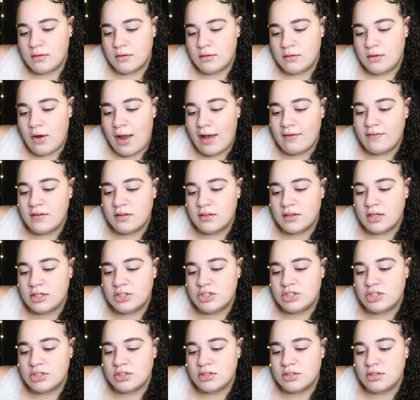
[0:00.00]
You're having
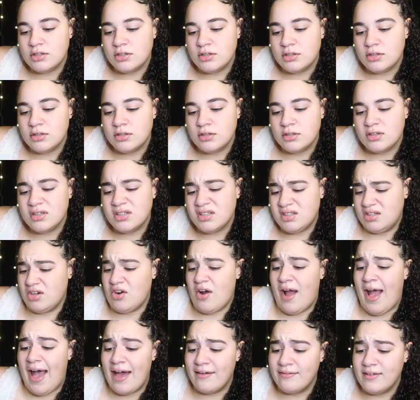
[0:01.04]
lunch
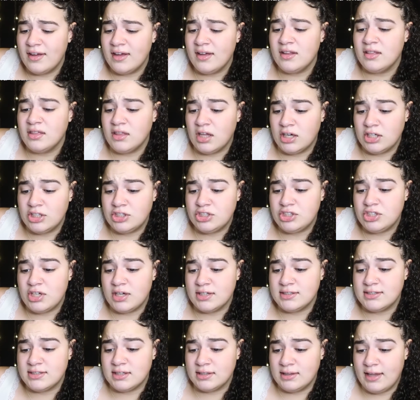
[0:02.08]
a
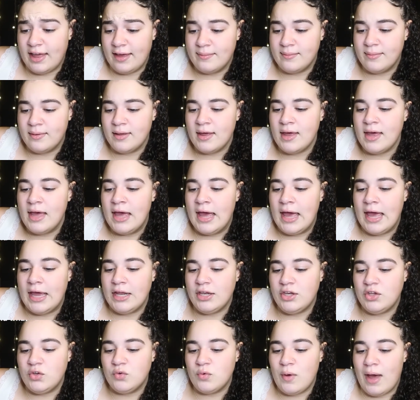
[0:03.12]
celeb,
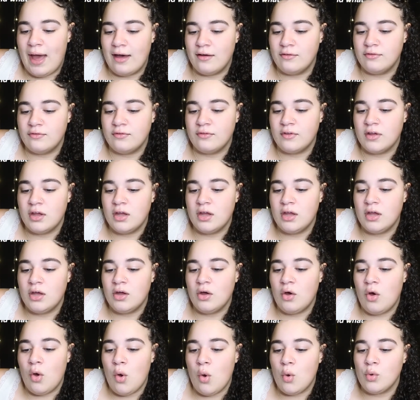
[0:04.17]
and you have
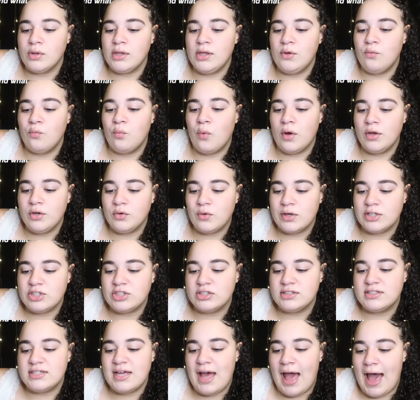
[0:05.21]
only one
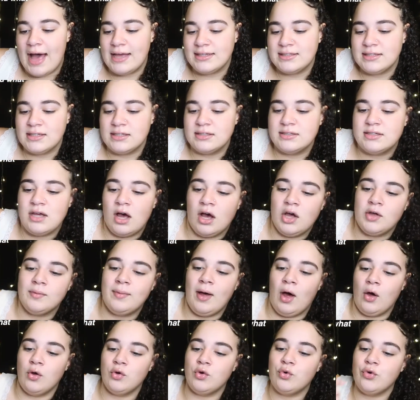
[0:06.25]
question to ask and talk about.